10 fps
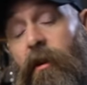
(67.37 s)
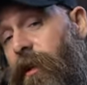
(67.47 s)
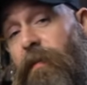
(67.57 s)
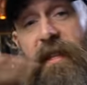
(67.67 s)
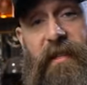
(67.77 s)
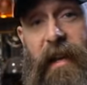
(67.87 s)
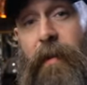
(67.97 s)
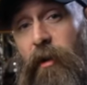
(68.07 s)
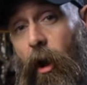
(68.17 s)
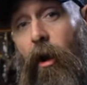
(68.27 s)
are gonna be the
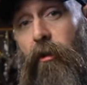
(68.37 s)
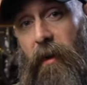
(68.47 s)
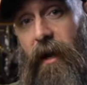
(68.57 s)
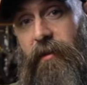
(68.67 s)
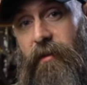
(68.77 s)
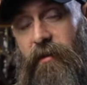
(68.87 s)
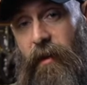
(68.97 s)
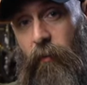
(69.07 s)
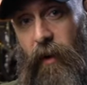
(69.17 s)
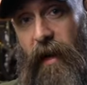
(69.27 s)
same in all the boxes
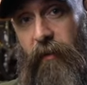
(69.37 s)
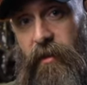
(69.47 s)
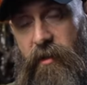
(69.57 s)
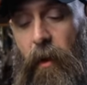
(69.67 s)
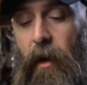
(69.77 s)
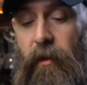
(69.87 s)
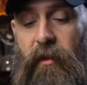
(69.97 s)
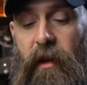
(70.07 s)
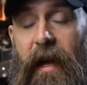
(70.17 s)
that went out this month.